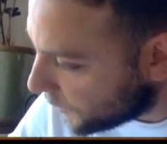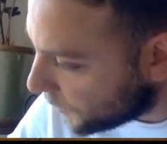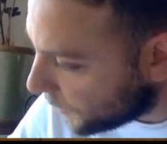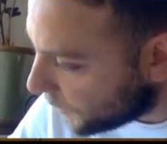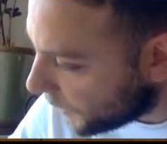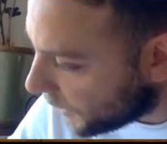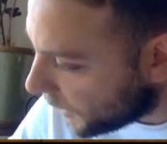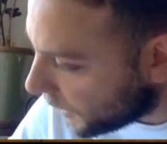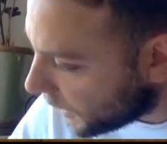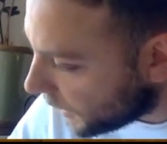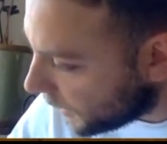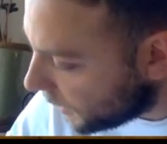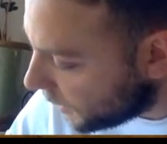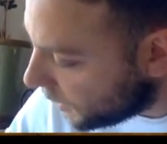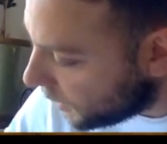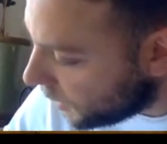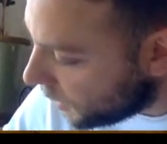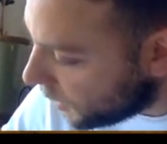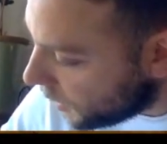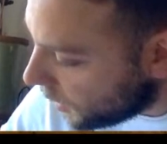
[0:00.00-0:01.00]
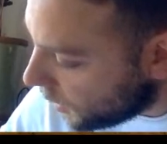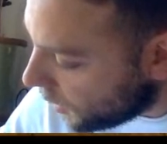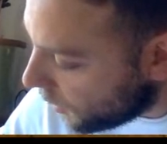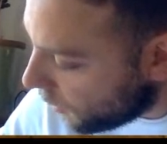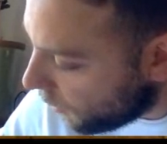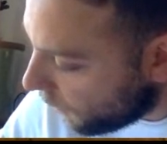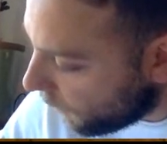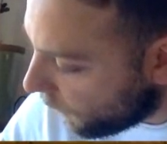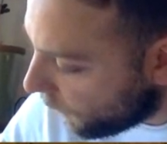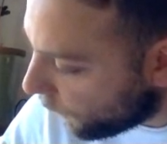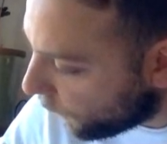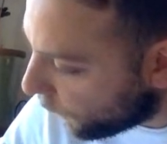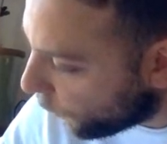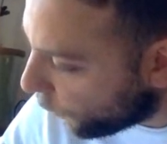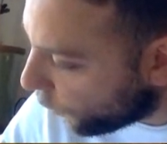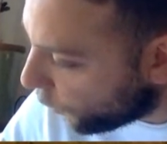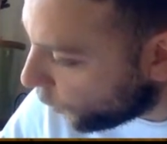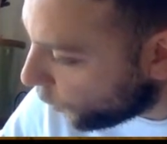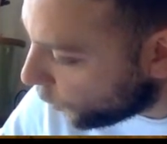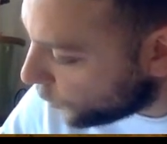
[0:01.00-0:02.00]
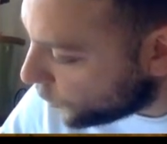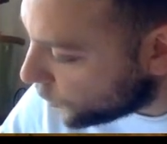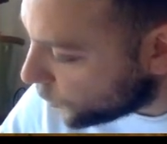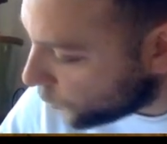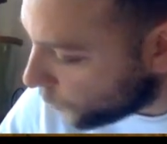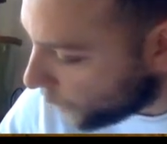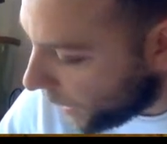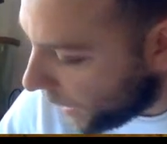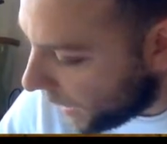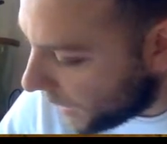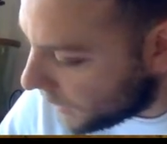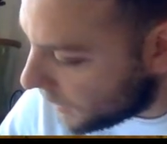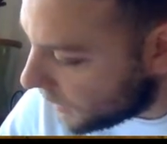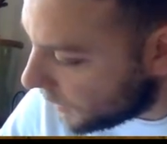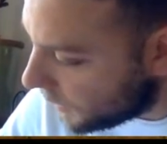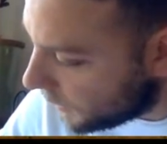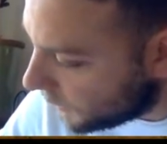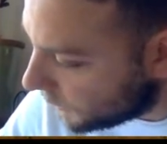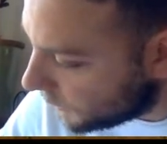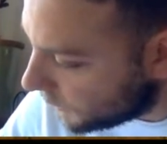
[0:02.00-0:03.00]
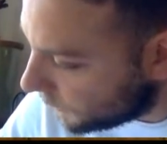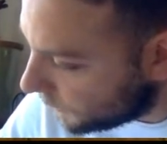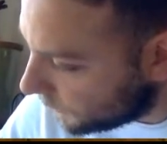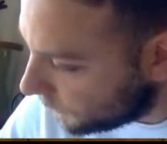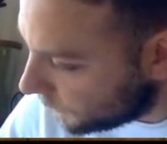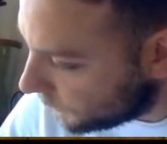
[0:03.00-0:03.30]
times by 4 squared